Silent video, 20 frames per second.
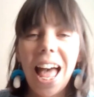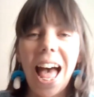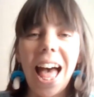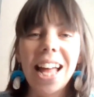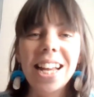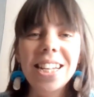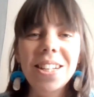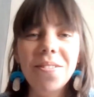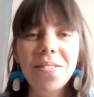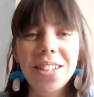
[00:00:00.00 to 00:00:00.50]

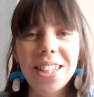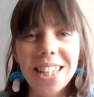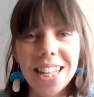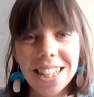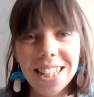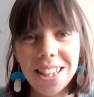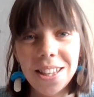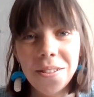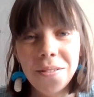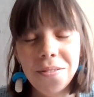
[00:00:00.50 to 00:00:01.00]
And it was
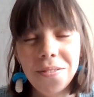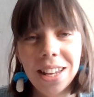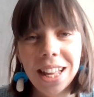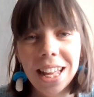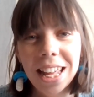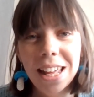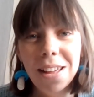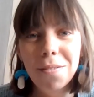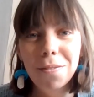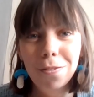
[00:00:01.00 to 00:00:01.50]
this
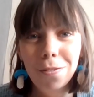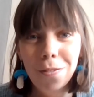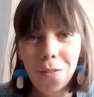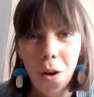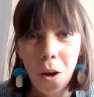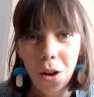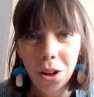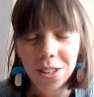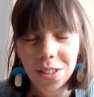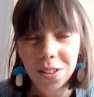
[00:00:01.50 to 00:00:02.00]
lovely
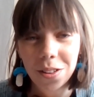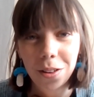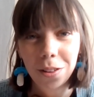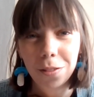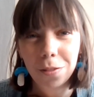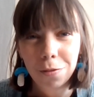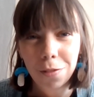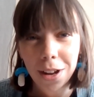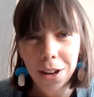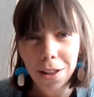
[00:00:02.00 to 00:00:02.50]
fox
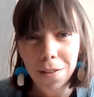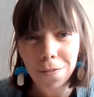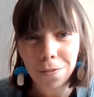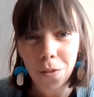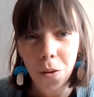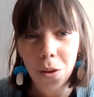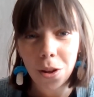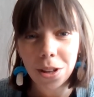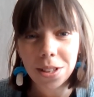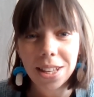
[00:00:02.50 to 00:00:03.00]
called Freya
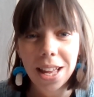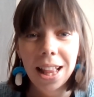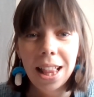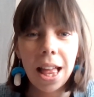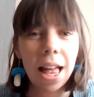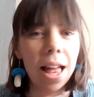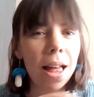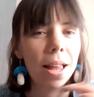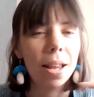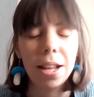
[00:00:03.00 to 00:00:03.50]
Fox.
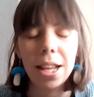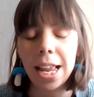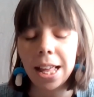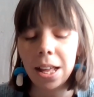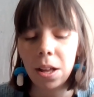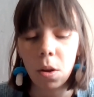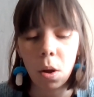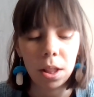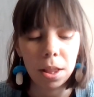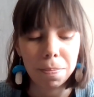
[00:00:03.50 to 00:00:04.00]
I'll
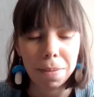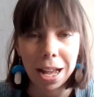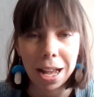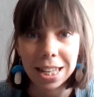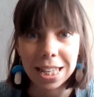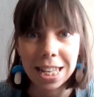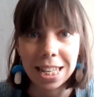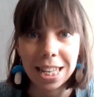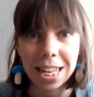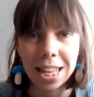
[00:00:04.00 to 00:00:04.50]
link all the
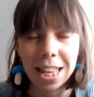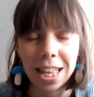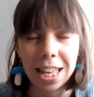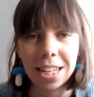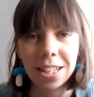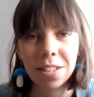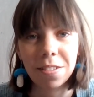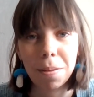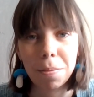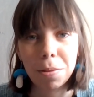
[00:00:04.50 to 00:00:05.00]
patterns in the
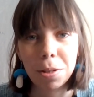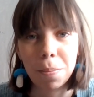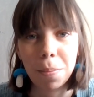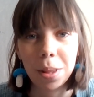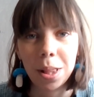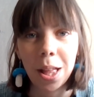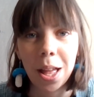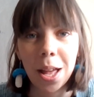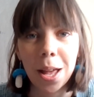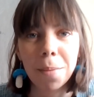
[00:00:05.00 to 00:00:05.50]
description
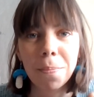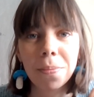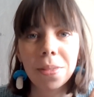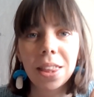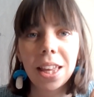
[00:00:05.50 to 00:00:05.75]
below.